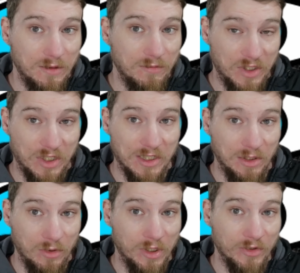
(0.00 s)
which is
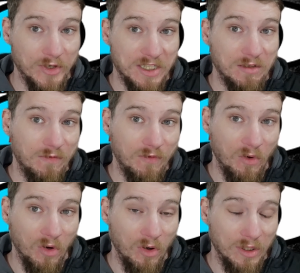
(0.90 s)
ludicrous
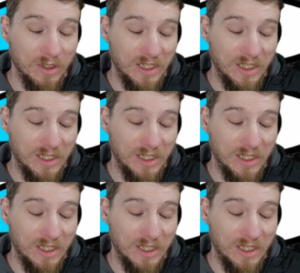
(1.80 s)
for the